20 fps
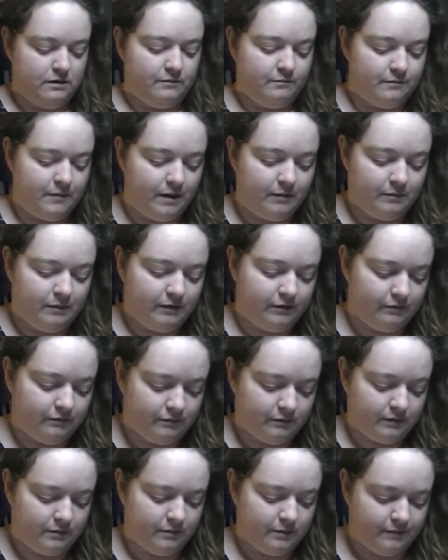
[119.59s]
Maybe,
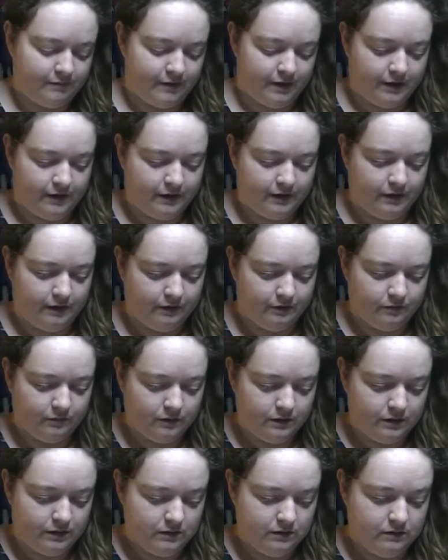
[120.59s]
let me find another
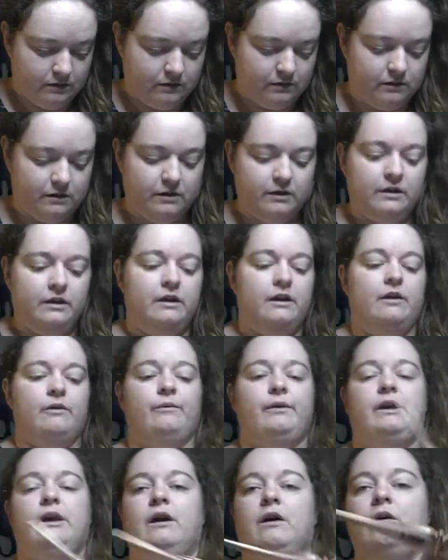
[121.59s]
one. Here
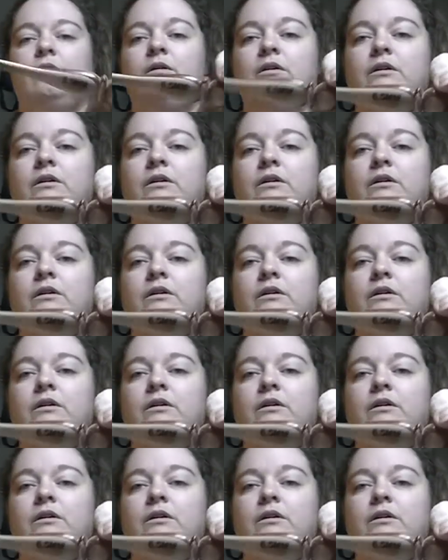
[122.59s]
we go.